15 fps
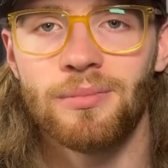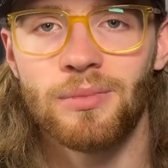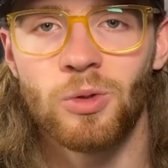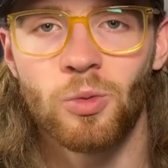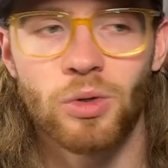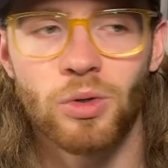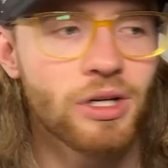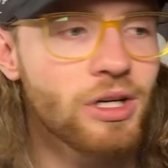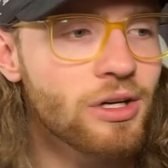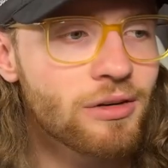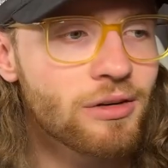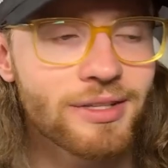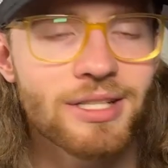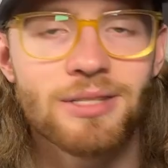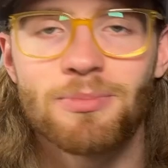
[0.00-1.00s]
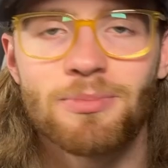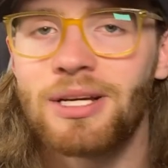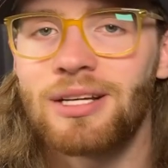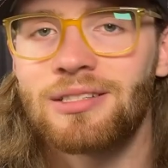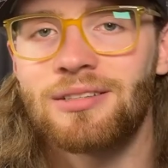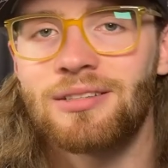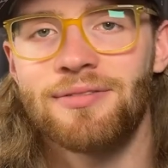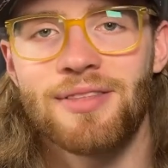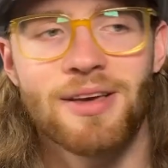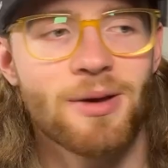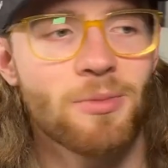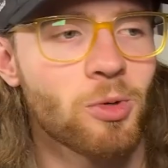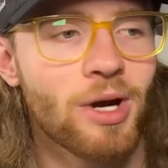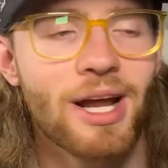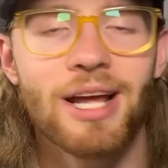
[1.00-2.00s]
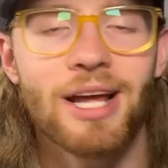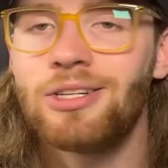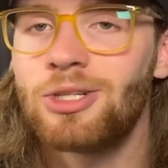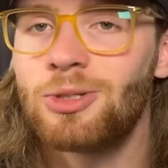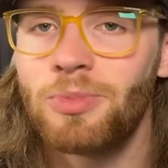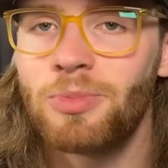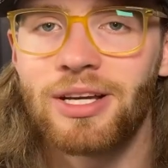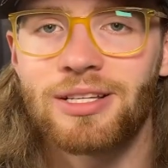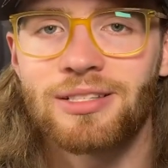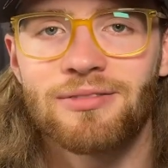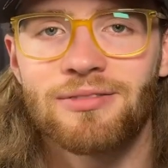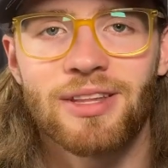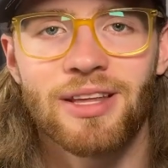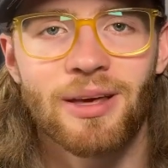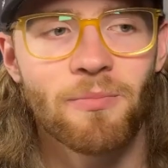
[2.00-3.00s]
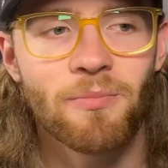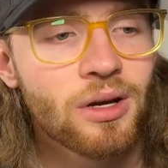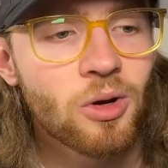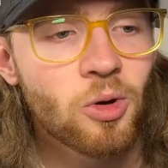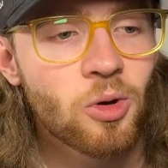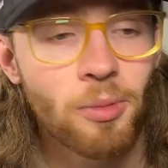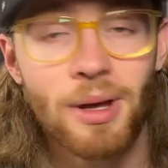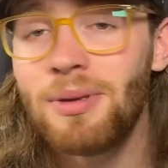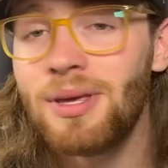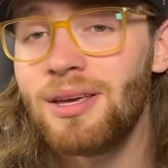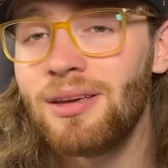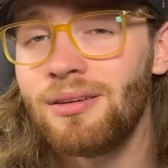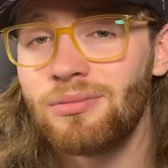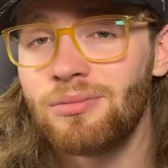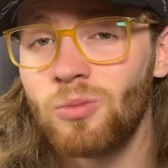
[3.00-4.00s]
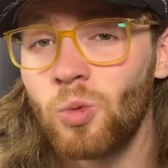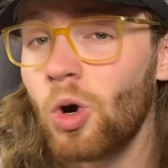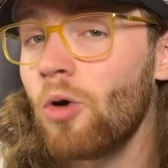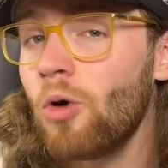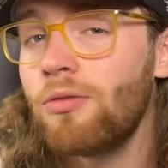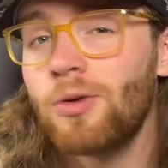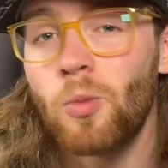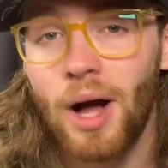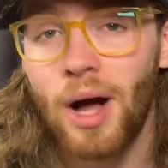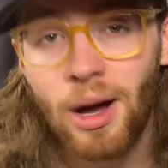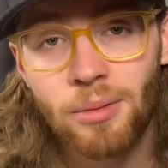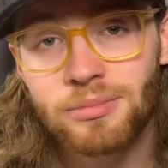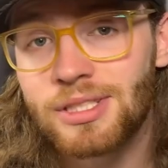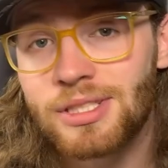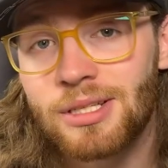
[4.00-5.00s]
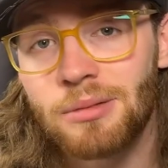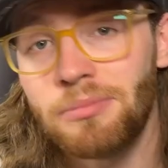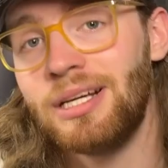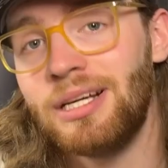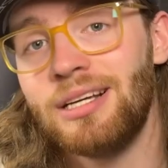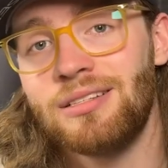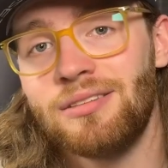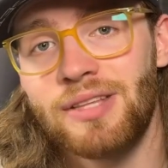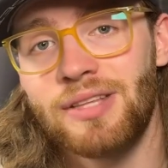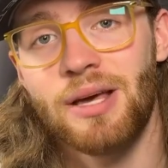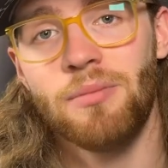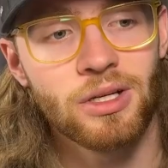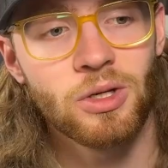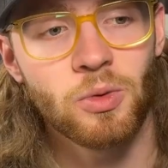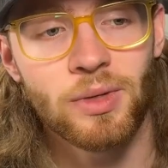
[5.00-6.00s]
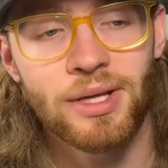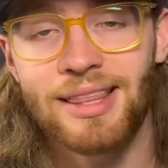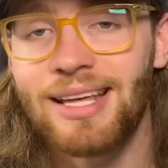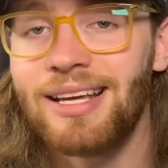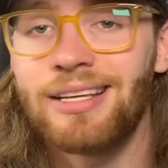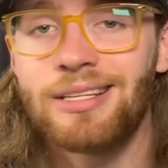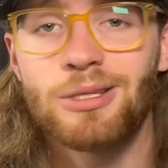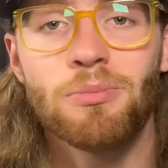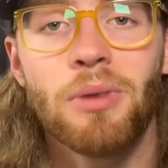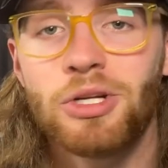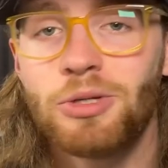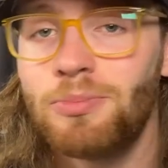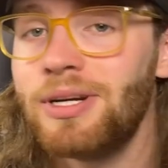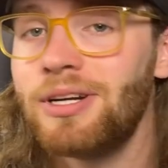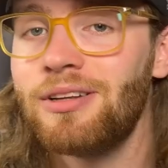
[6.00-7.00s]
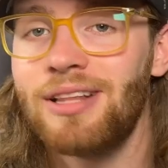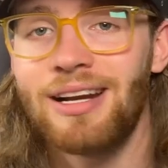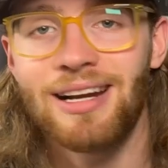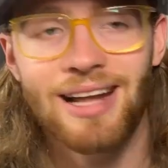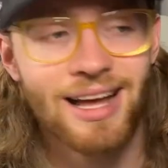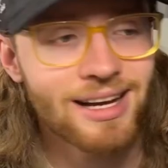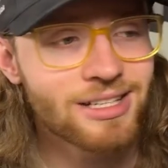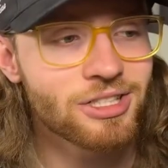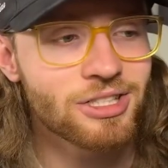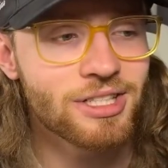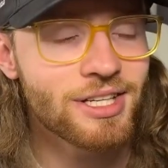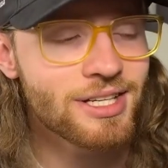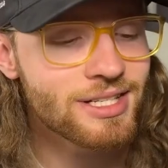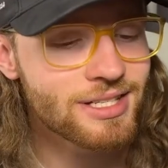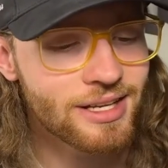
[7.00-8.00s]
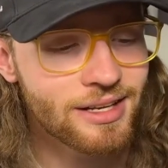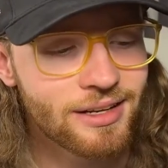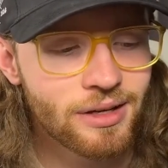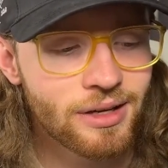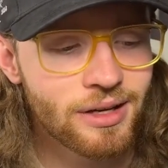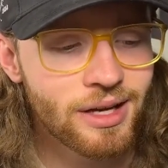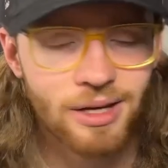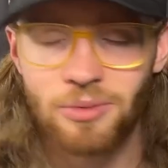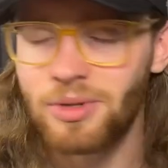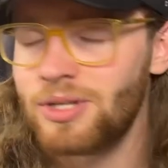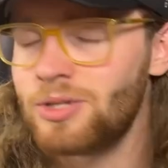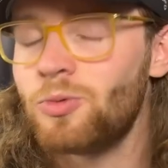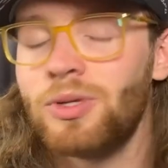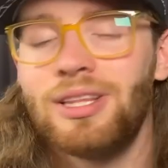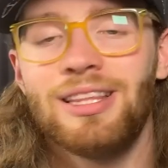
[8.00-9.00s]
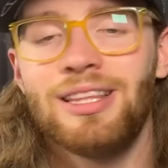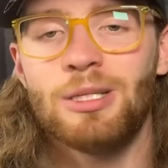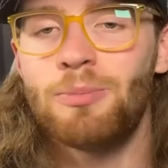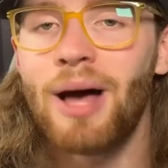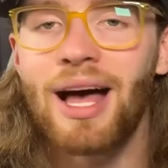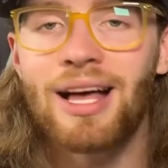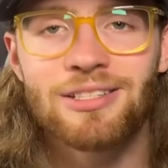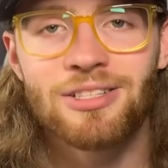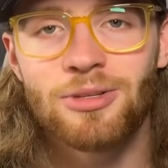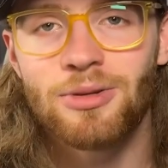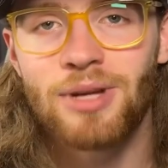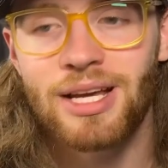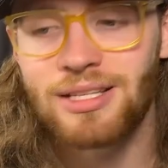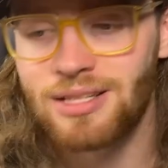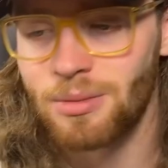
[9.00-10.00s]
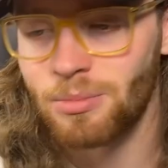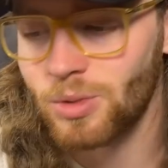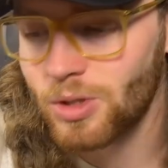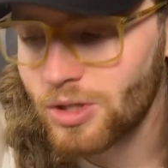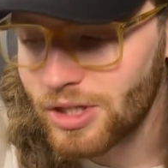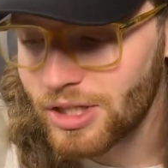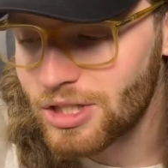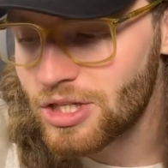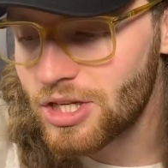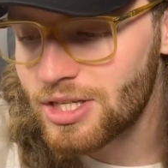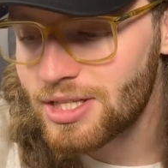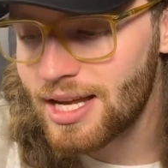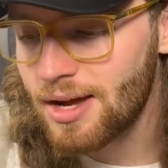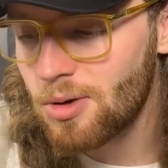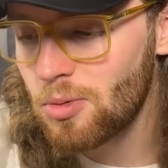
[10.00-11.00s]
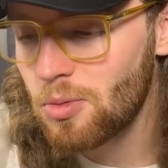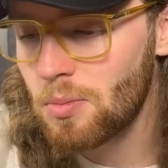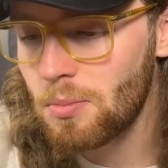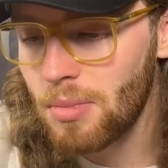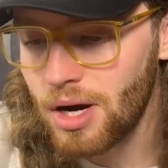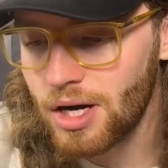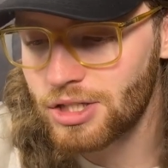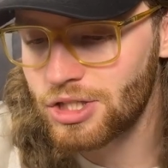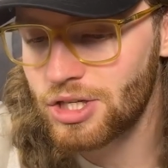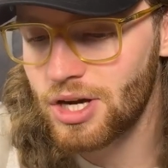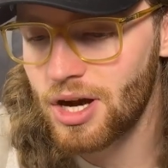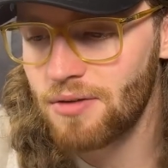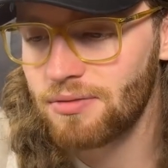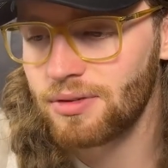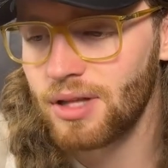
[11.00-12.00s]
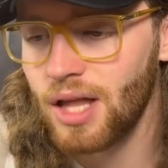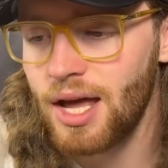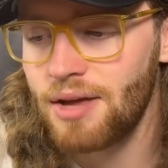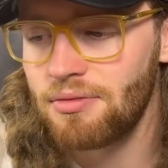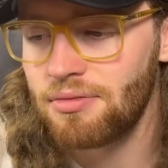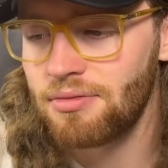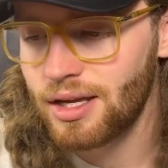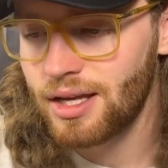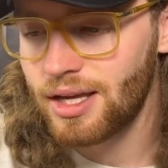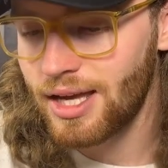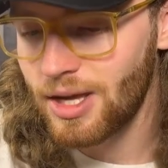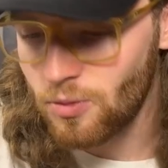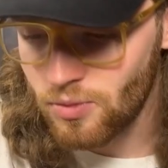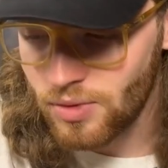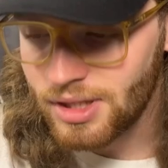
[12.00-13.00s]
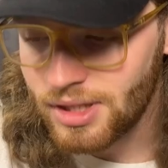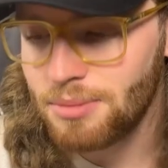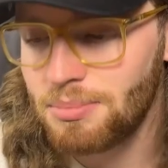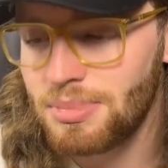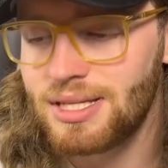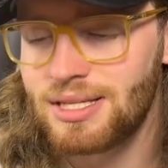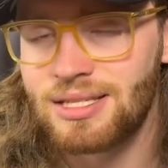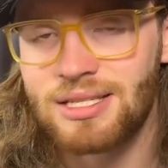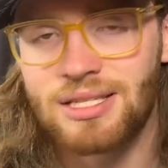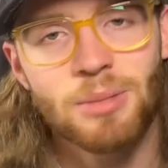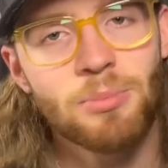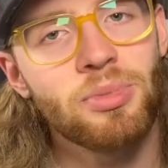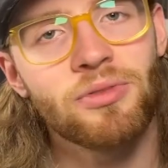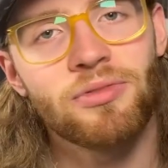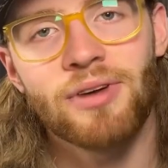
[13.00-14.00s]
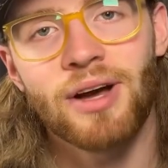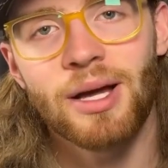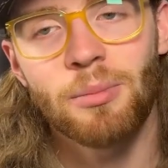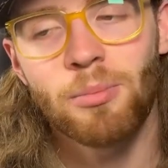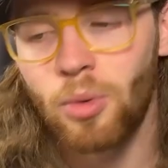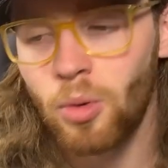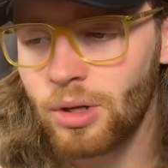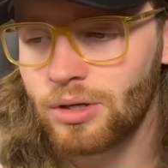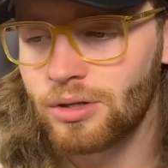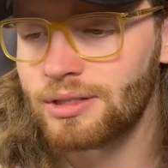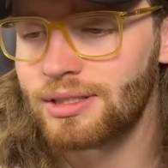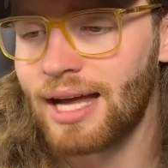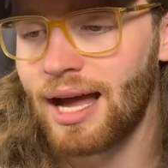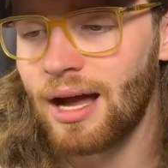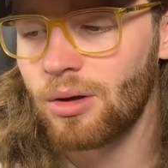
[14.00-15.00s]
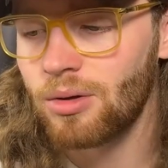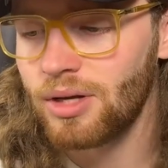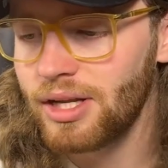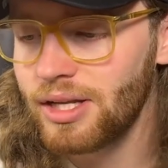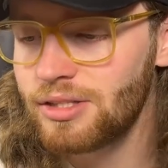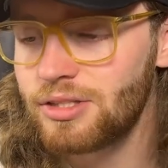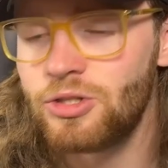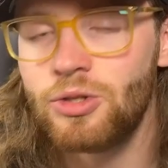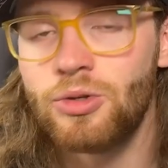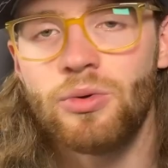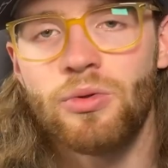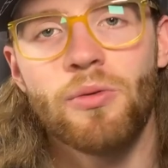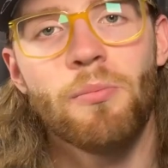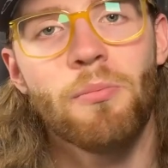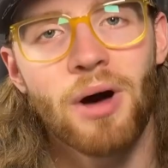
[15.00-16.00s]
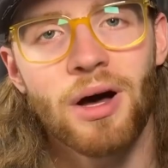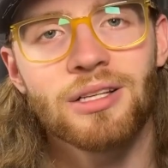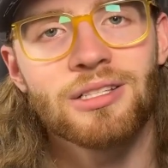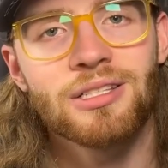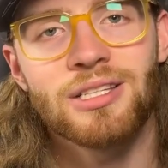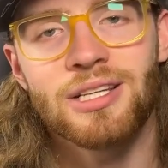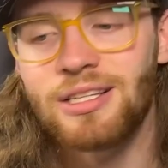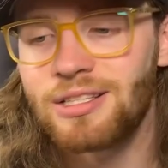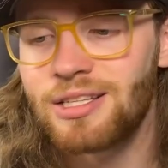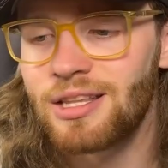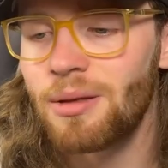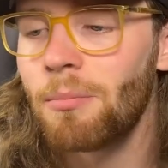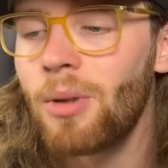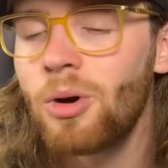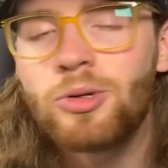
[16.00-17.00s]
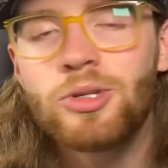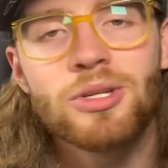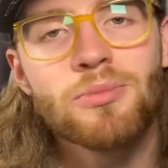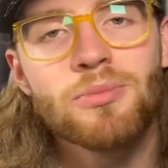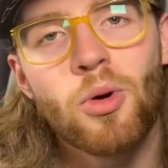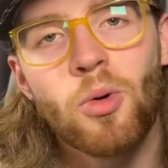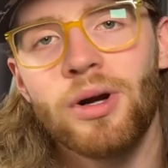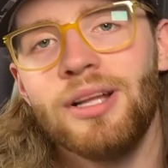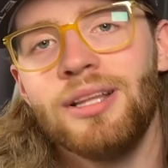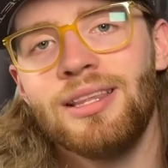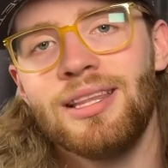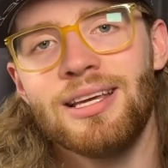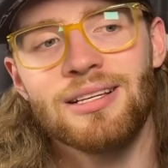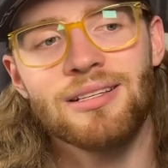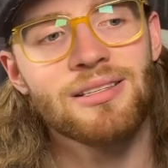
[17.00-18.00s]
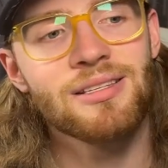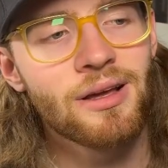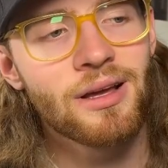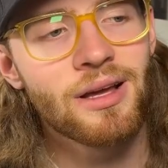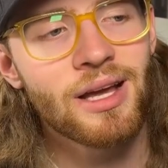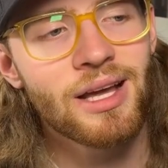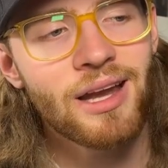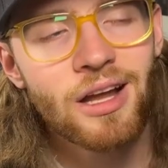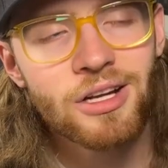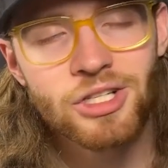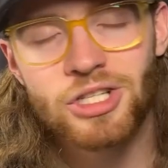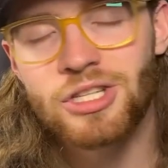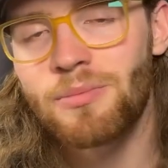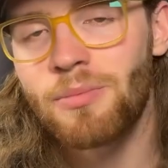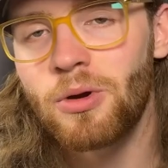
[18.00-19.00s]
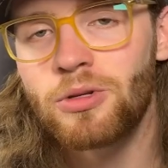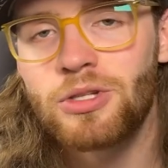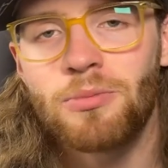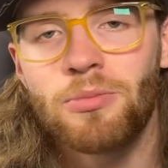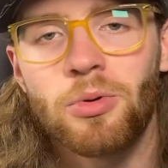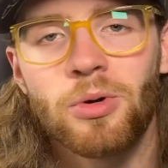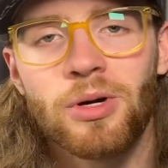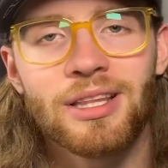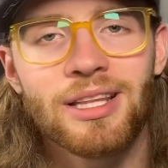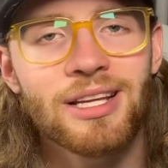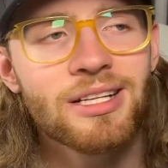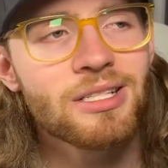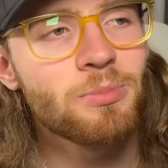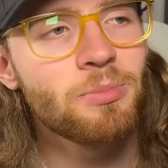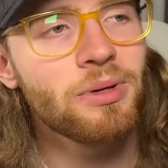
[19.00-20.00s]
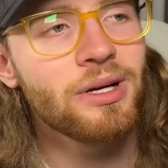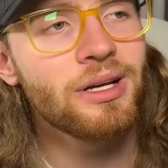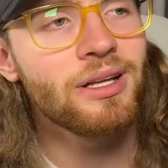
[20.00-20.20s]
We're nervous because of them, we're anxious because of them, or maybe we're overwhelmed because of them. We think it's much bigger than it actually is. And anyways, with these past 2 days, I'm learning just how much of life can really be simplified, boiled down into the musts, into the most important things. And not just the most important things, but